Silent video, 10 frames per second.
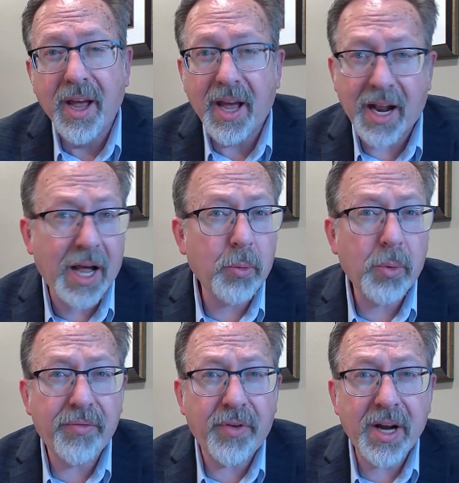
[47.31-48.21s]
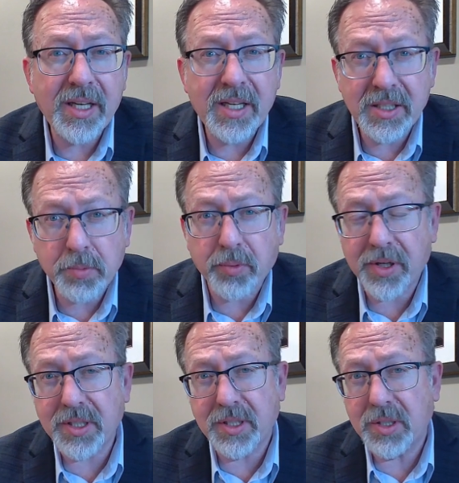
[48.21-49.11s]
And how do we find His
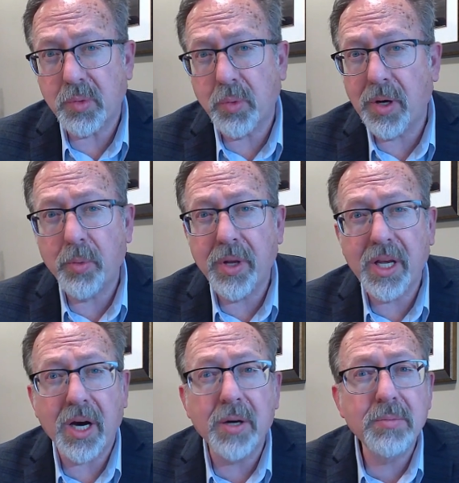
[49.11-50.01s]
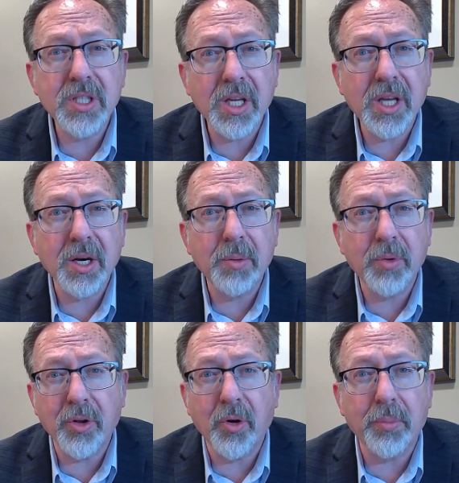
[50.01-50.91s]
presence? Well, we come to Him
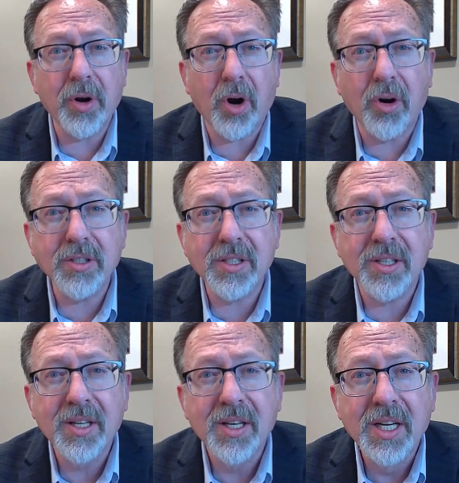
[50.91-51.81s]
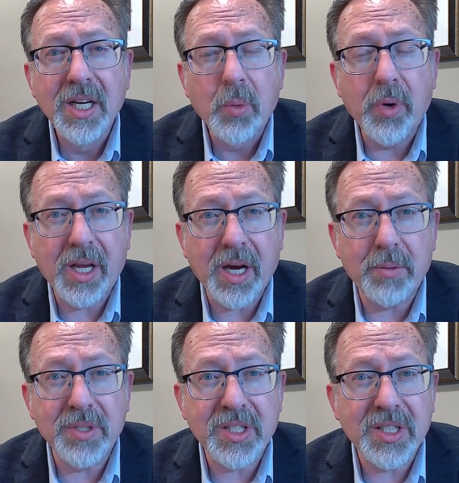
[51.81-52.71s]
with an open heart, we
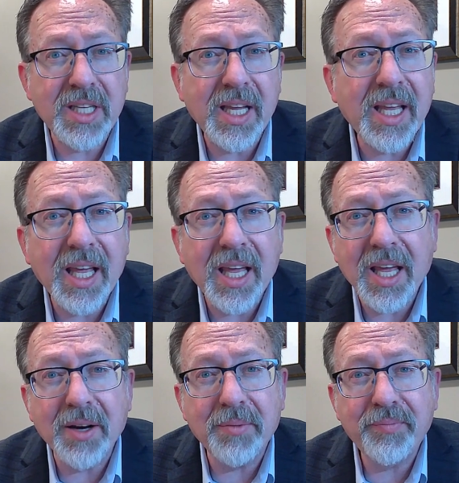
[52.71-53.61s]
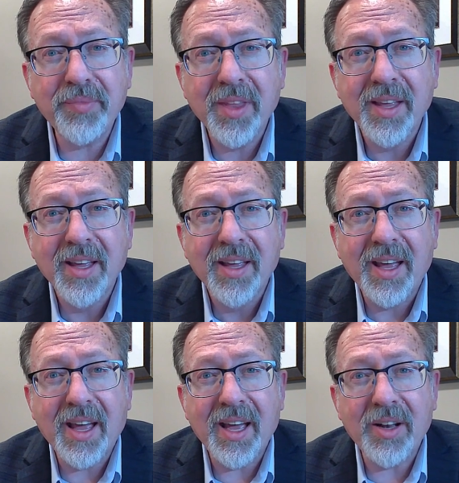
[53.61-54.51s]
come seeking Him
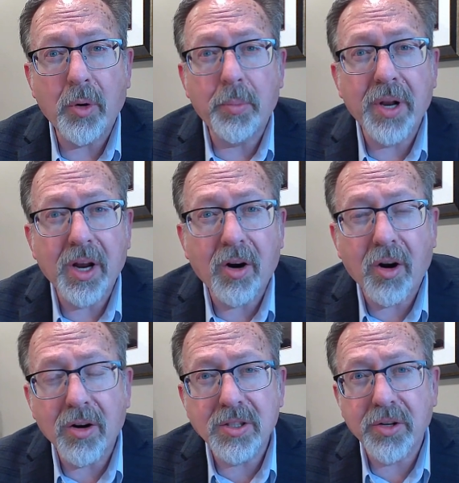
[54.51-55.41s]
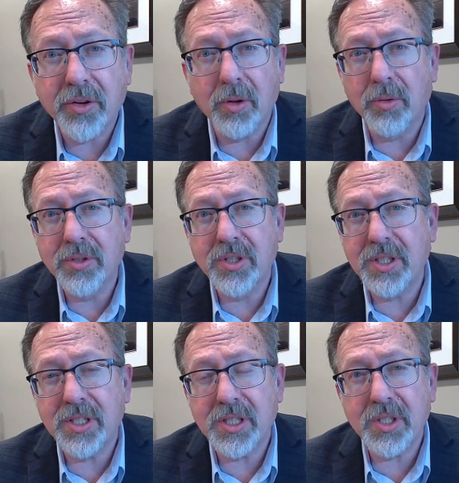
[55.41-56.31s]
and opening our heart to the Lord
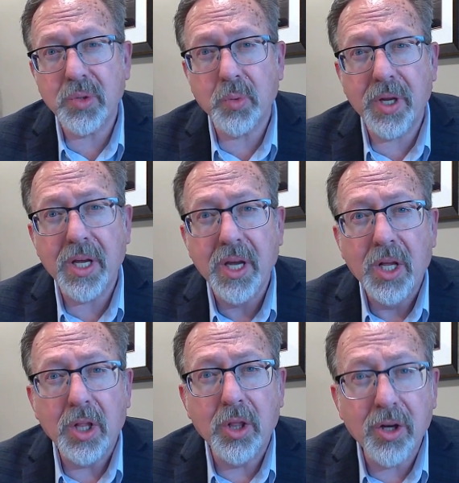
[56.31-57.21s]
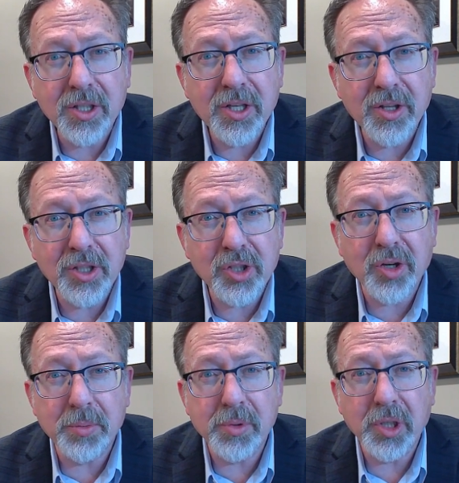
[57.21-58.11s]
Jesus. We look to the
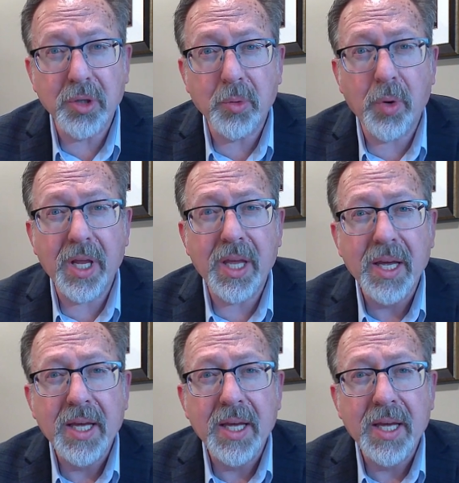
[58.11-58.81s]
scripture. We